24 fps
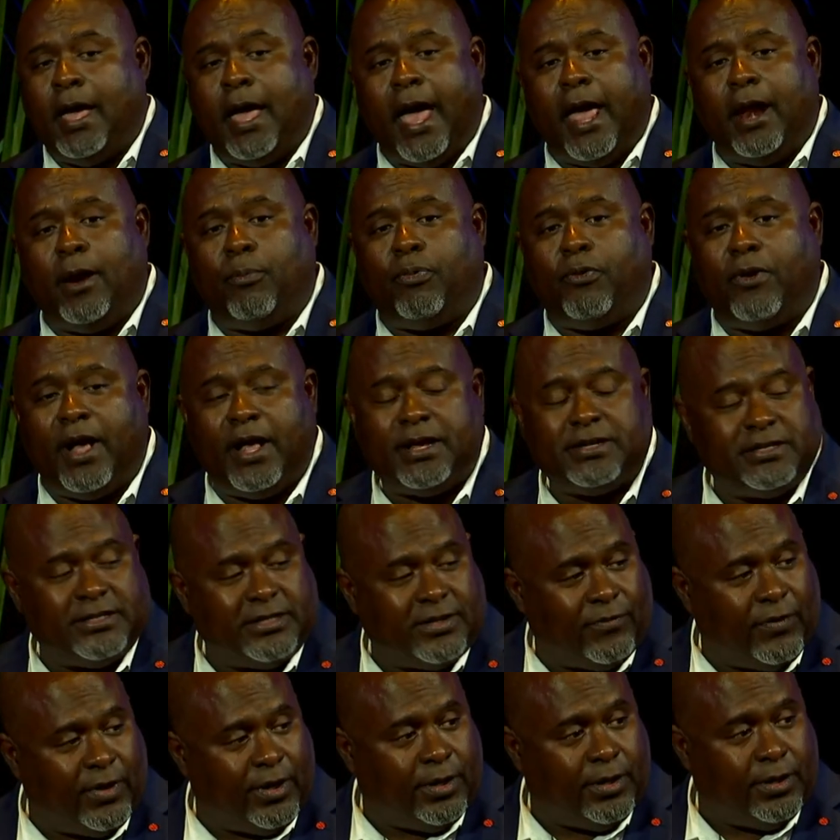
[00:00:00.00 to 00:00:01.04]
and a
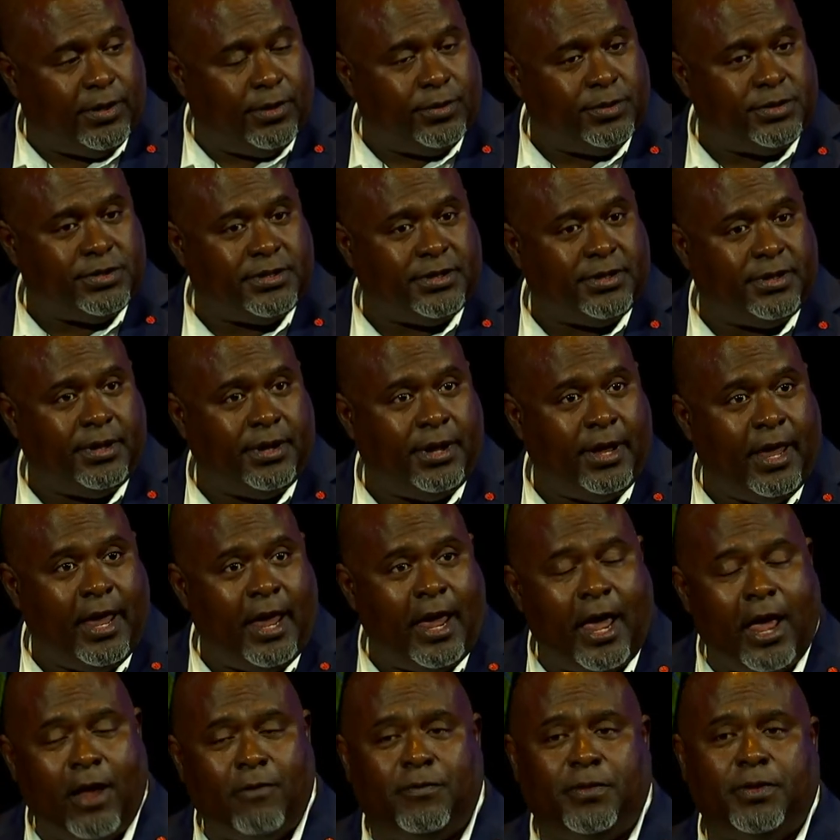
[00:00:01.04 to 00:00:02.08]
process of inclusion.
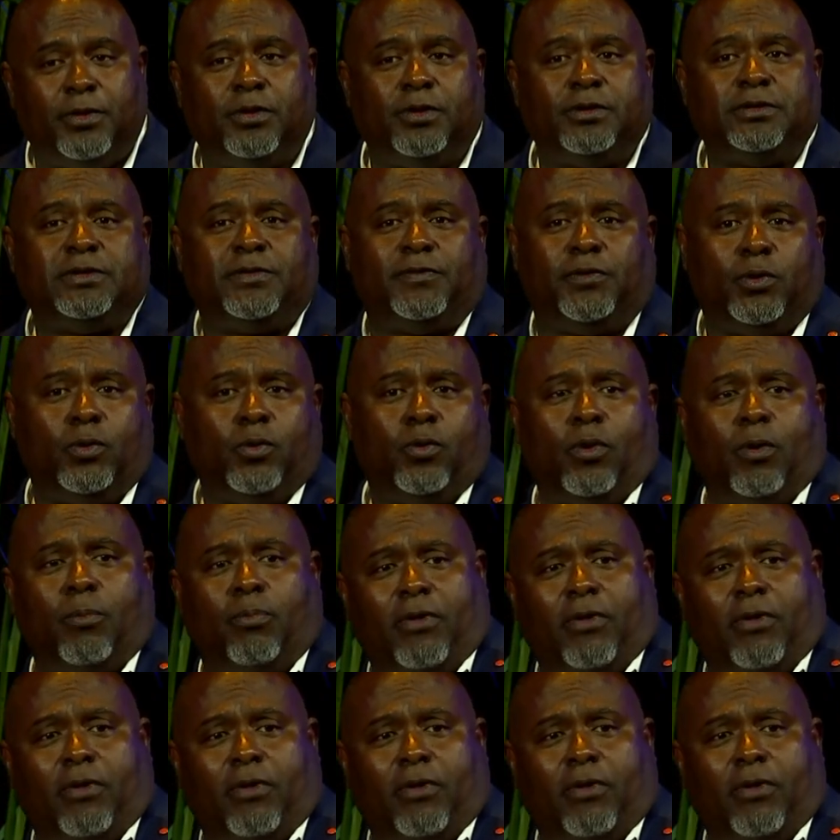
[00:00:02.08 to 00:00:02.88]
And for those of you who are